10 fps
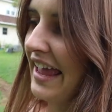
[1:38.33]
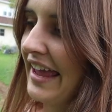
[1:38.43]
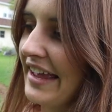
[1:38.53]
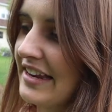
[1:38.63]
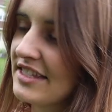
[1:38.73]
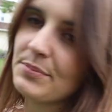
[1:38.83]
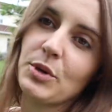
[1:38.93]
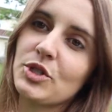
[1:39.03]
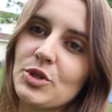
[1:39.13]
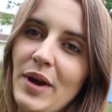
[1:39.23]
and it's
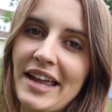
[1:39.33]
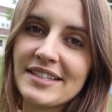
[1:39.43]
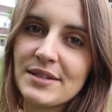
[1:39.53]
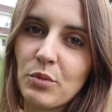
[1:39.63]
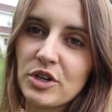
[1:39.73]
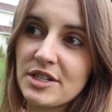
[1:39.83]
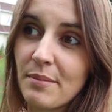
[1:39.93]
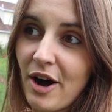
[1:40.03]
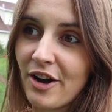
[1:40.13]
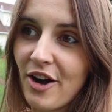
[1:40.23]
supposed to rain some more
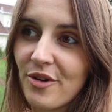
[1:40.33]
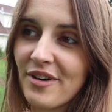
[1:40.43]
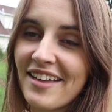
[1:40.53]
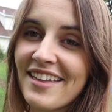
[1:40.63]
tomorrow.